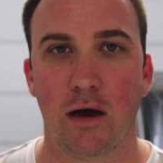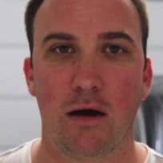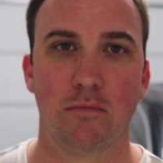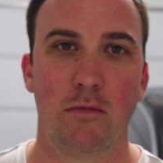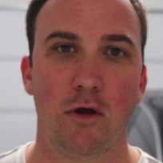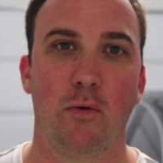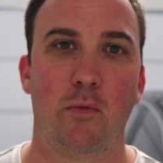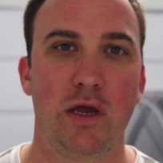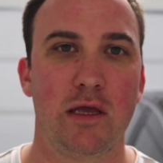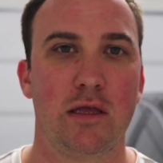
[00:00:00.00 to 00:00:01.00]
Um,
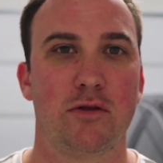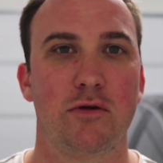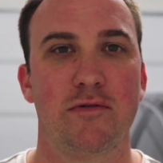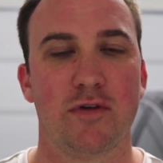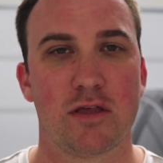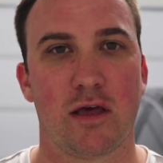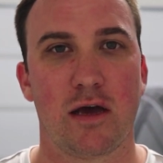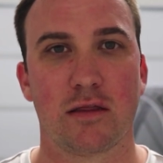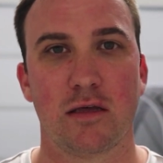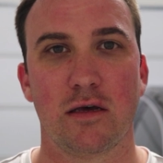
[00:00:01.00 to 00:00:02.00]
we do events
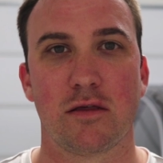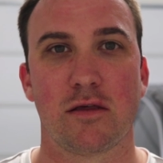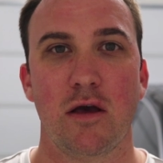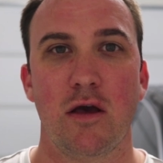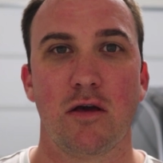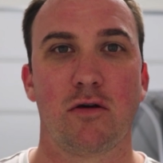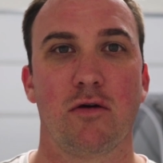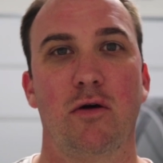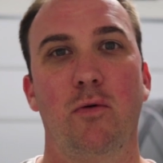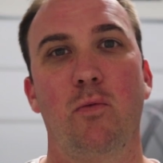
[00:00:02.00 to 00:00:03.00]
like this so
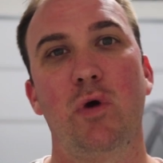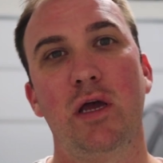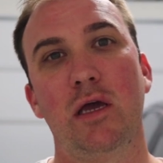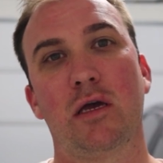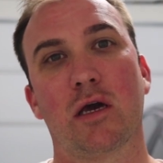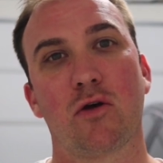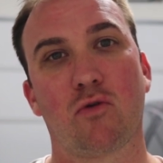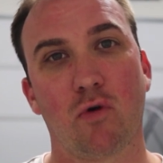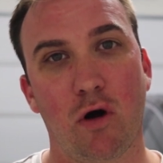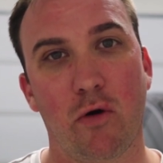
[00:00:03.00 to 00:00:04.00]
that we can
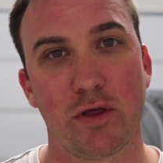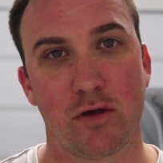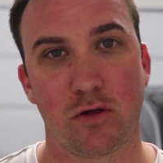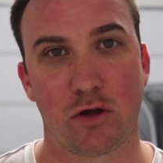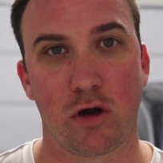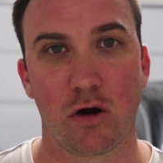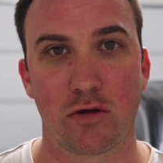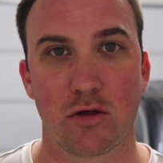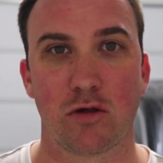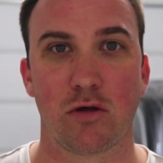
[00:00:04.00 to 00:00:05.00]
grow as a
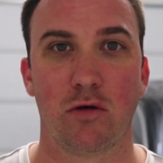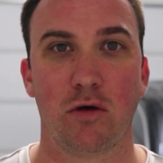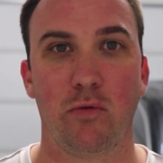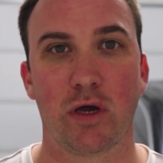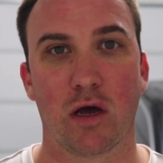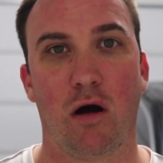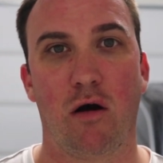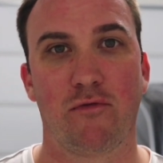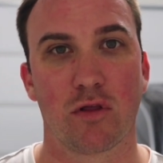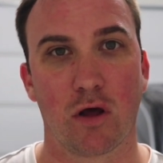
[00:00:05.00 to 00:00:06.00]
church and so that we can
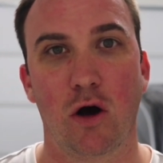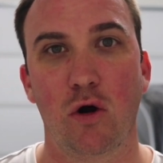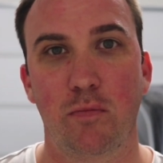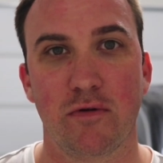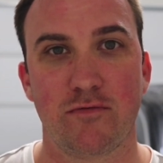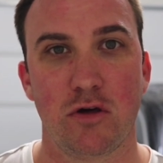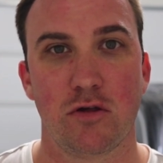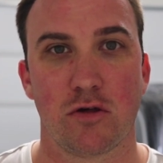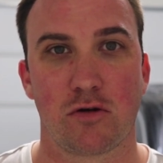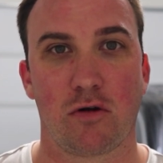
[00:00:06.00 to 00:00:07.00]
offer the hope of
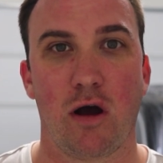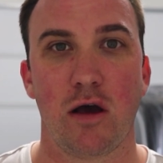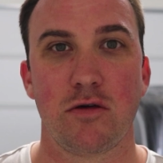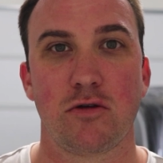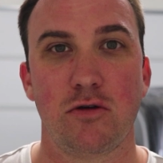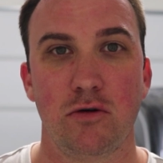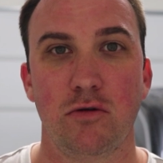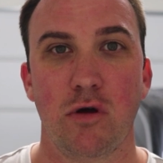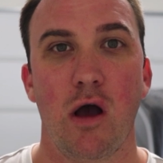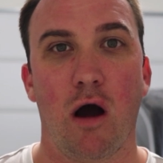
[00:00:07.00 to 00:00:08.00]
Jesus Christ
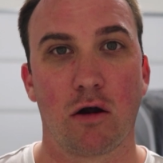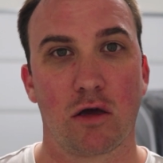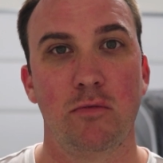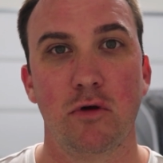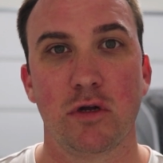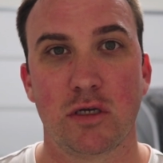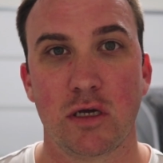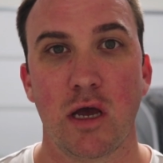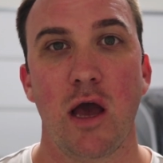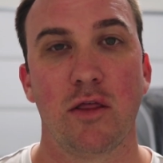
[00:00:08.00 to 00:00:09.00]
to our
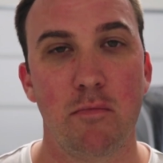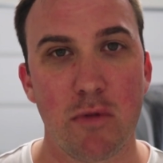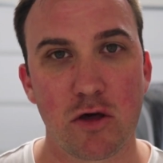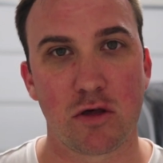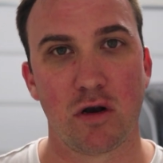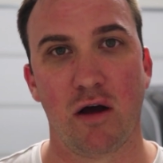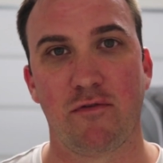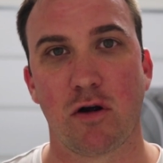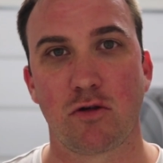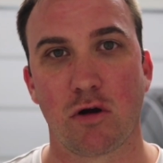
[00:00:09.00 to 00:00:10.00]
community. The mission
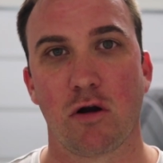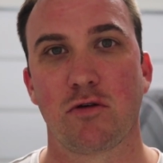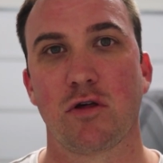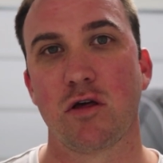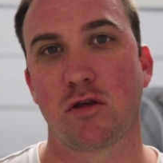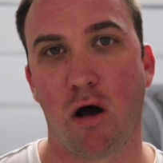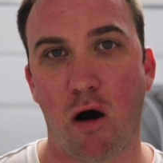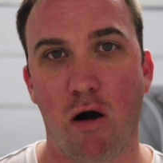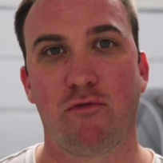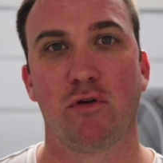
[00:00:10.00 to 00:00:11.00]
of our church is to
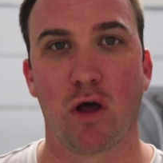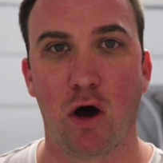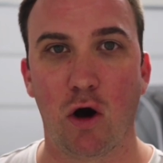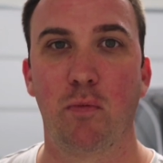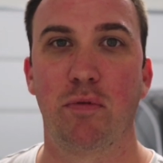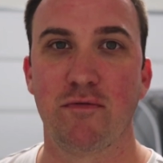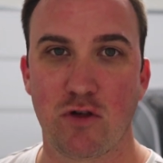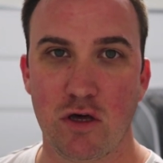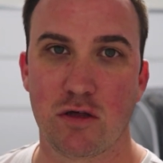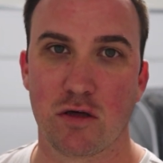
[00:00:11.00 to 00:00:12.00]
offer the hope of
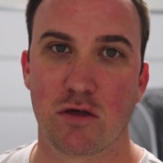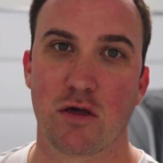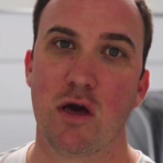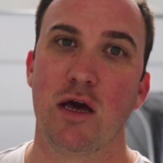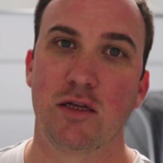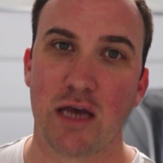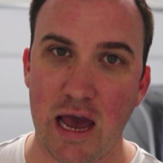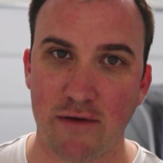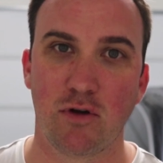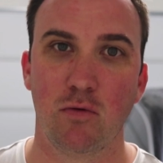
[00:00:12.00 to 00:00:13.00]
Jesus to
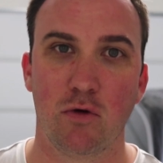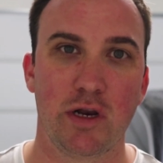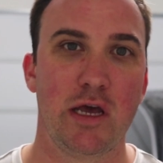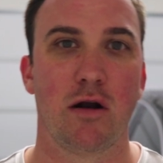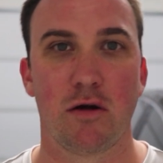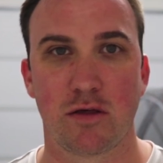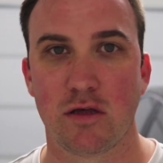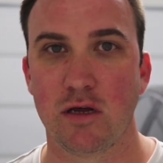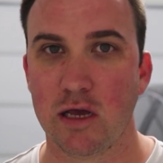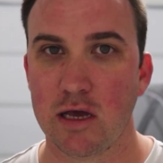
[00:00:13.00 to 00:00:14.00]
everyone in our
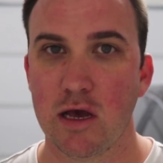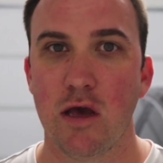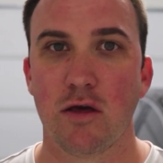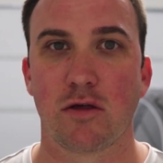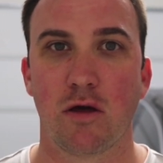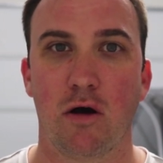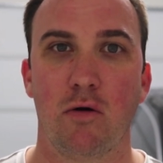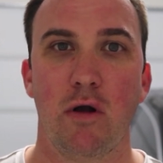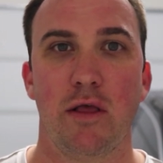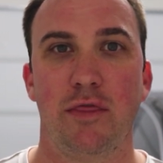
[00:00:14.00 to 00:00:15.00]
city.
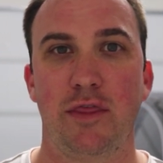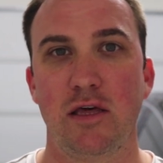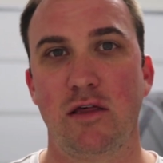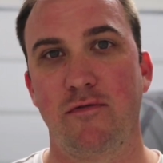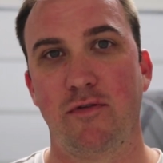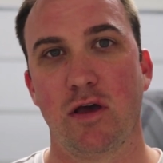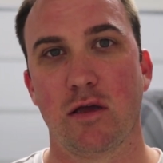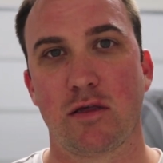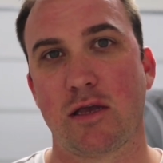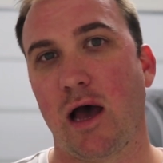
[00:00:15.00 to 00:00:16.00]
So these
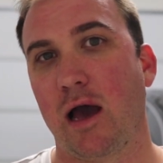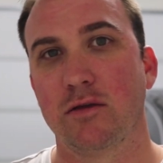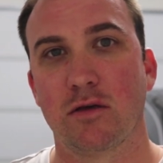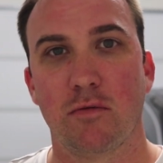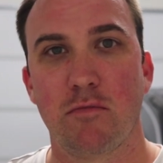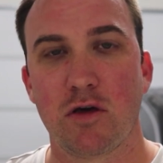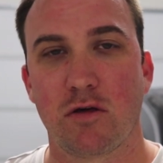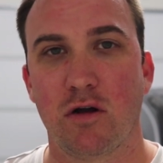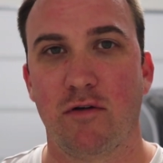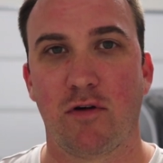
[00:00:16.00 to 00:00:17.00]
events tied to the
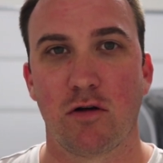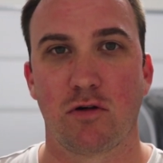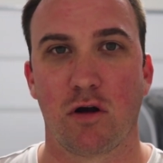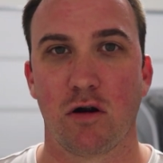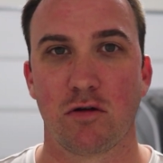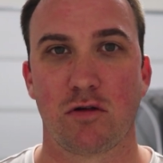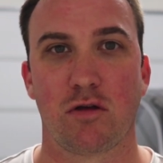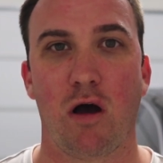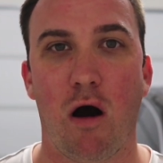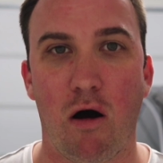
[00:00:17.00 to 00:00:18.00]
mission of our church
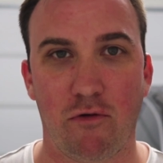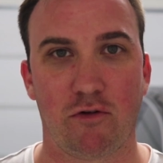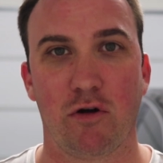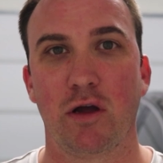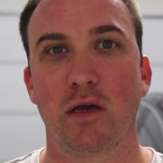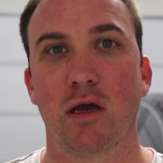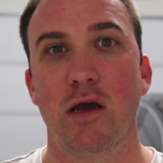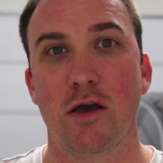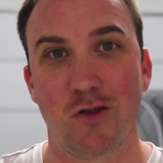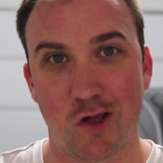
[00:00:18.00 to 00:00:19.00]
to offering
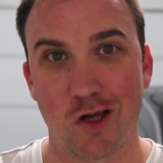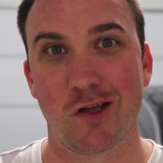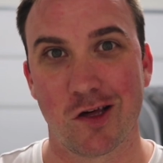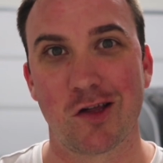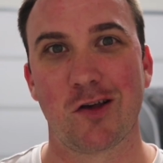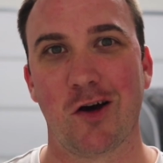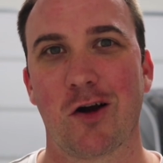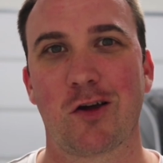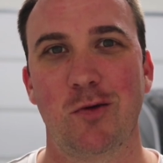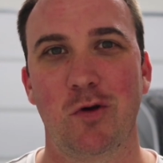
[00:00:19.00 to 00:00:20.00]
Jesus to
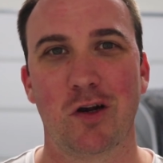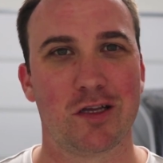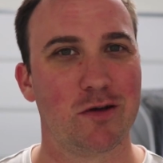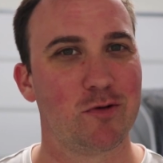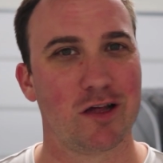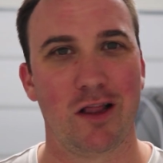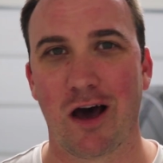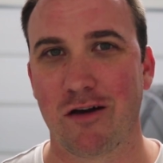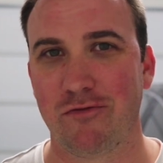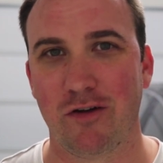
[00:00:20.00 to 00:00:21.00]
our community. It was a
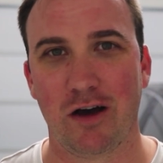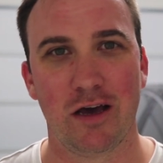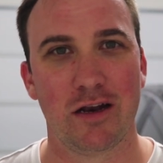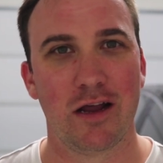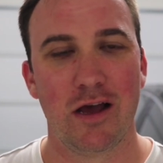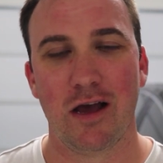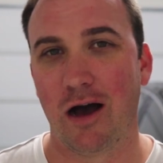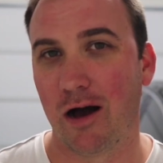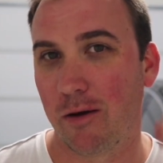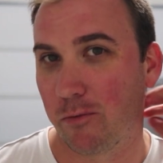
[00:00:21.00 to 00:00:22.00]
lot of fun.
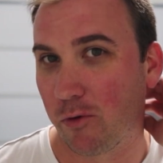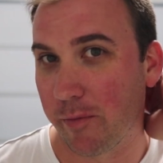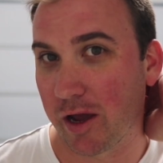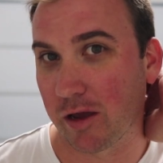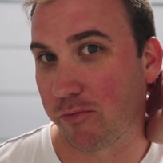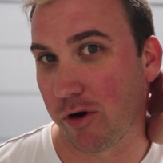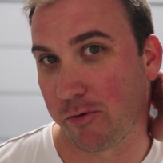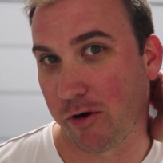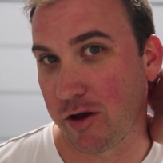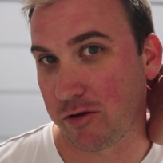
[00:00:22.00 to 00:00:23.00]
Um, we're making
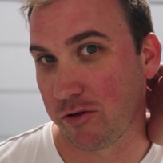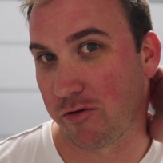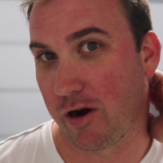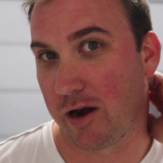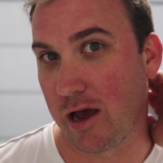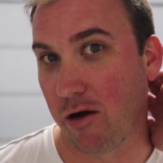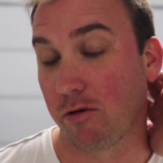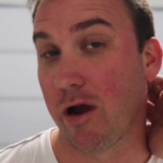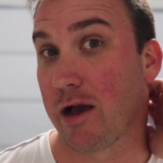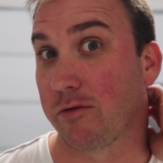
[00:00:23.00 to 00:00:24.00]
preparations right now.
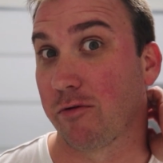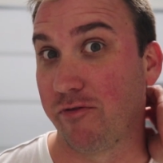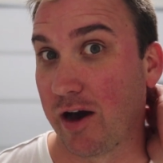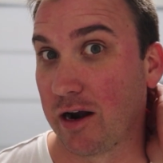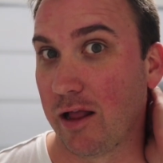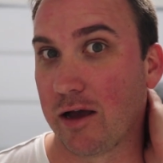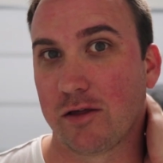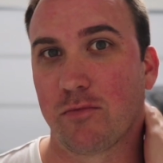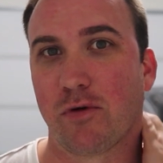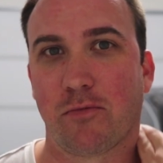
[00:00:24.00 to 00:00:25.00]
We're actually we're
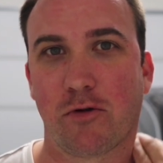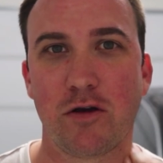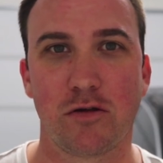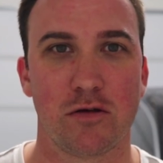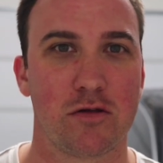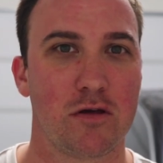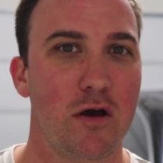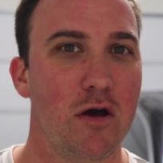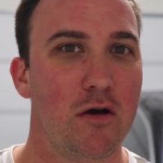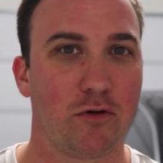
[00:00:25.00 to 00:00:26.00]
finalizing preparations
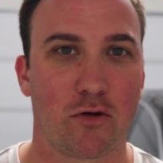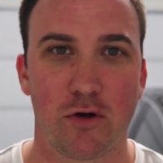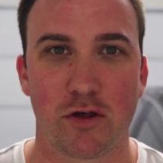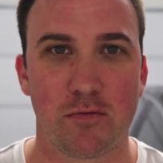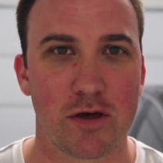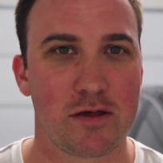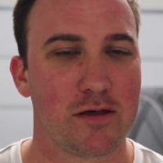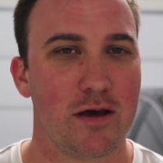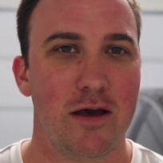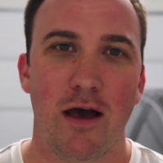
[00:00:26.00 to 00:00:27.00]
for
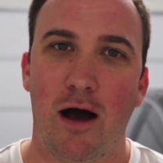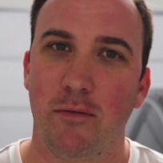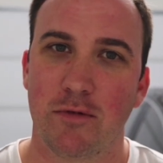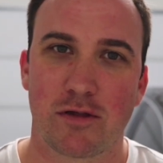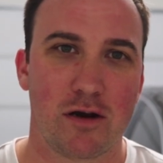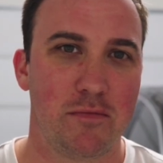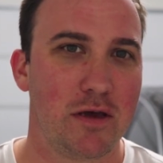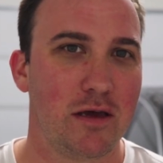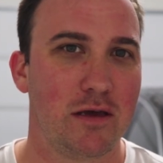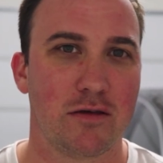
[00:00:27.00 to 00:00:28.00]
Christmas. Um, it's going to
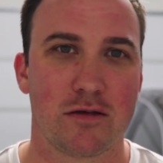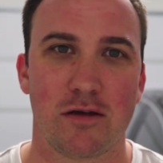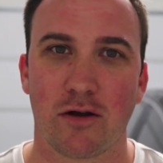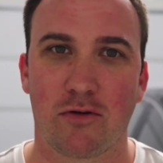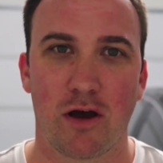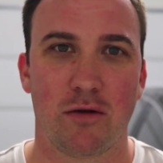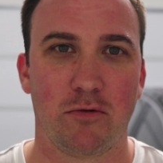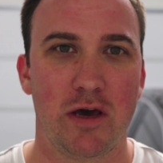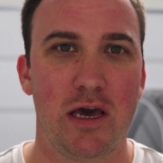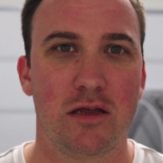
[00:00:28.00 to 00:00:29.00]
be just an
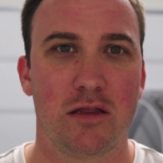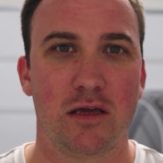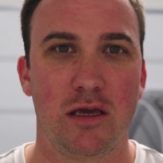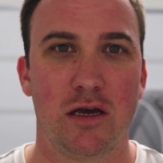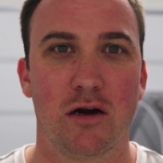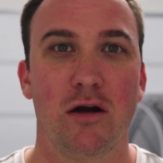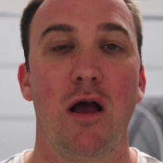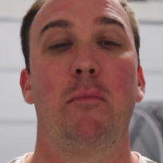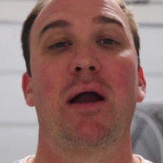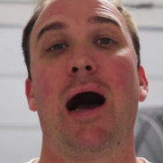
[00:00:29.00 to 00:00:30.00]
incredible end of the year.
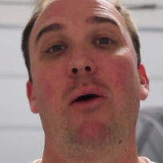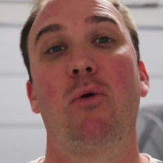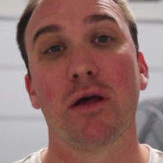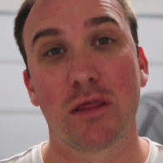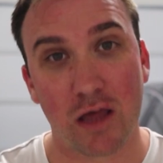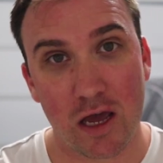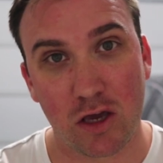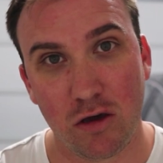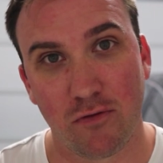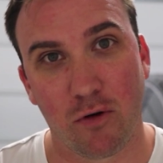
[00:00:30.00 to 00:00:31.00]
But I want to
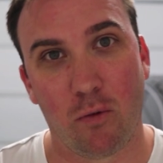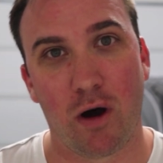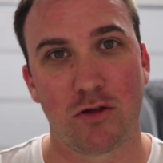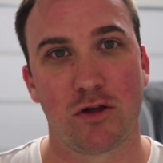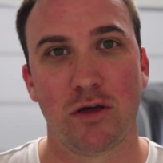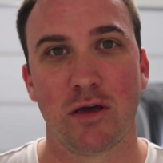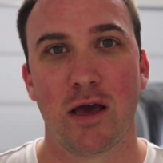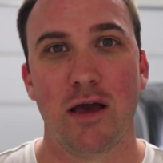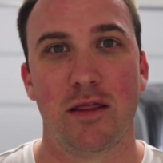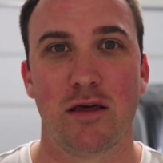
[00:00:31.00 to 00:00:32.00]
thank you for watching
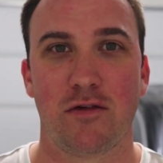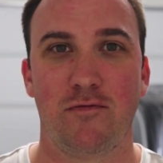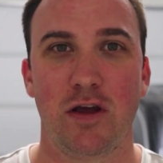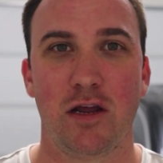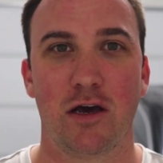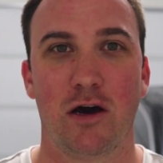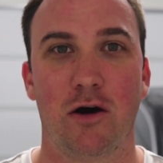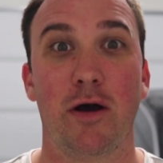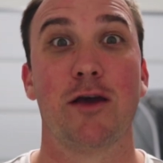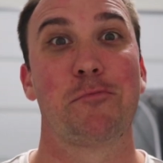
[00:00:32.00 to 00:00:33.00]
this
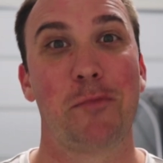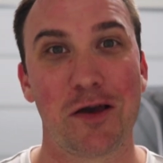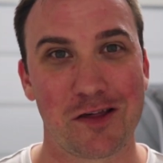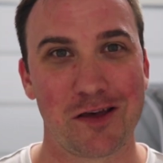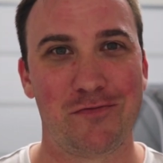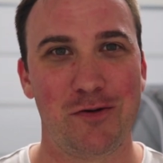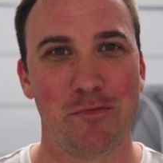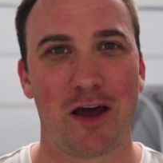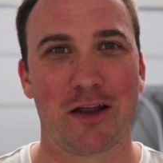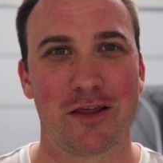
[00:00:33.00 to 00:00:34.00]
video, especially if you
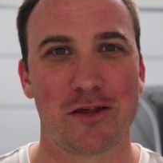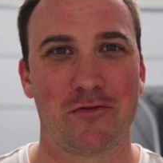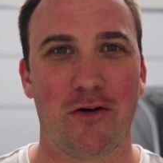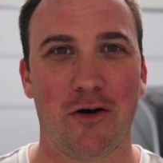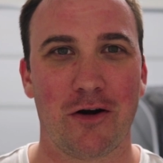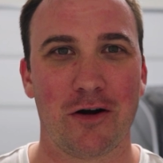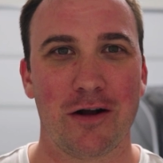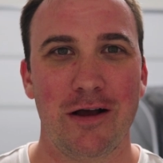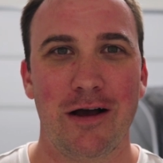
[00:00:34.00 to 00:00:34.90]
made it this far.